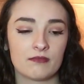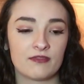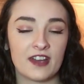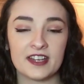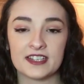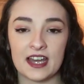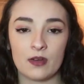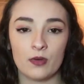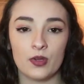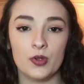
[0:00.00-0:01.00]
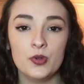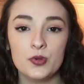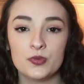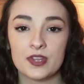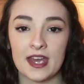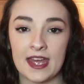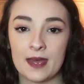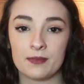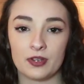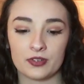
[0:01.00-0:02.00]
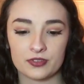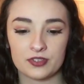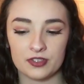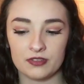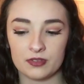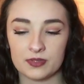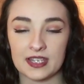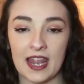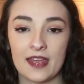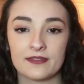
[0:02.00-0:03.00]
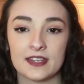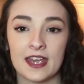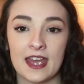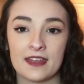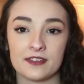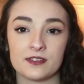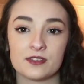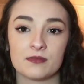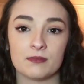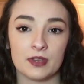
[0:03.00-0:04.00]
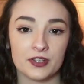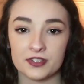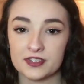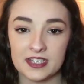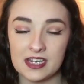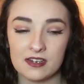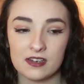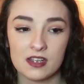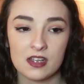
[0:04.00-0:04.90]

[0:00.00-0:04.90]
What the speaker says: find out who the hair belonged to that was left at Heather's murder scene.